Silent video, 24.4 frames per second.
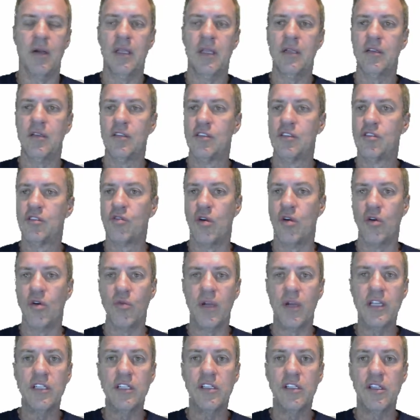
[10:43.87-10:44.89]
All right, so
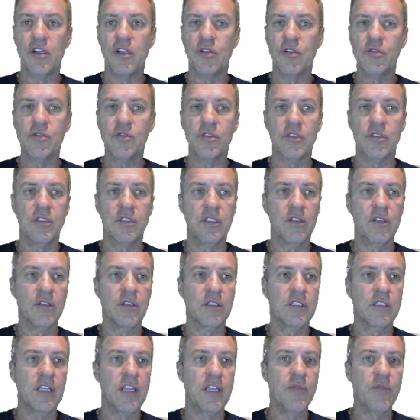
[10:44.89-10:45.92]
our ratios are
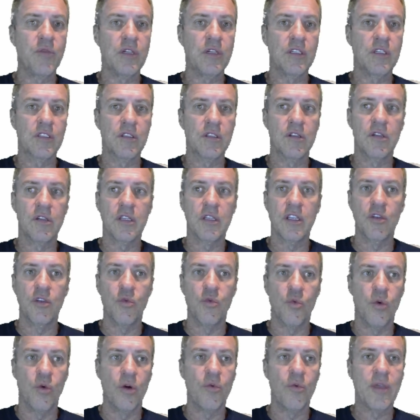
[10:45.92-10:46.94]
still the same. We just look
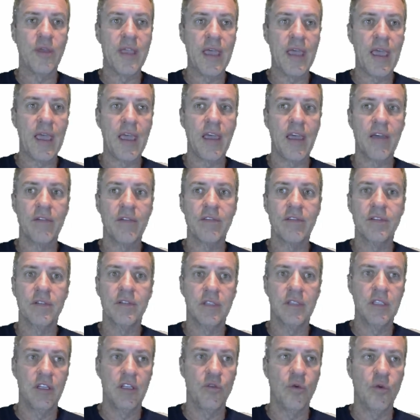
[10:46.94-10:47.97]
at what we
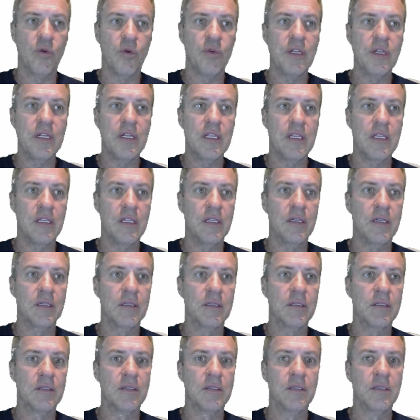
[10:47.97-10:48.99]
have and what we
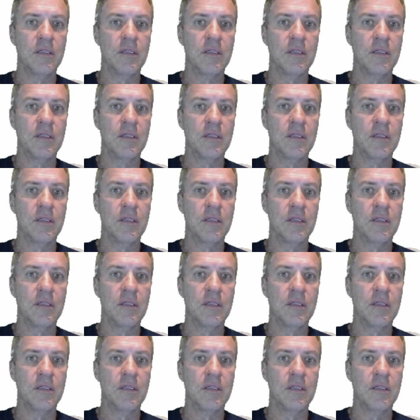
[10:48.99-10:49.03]
need.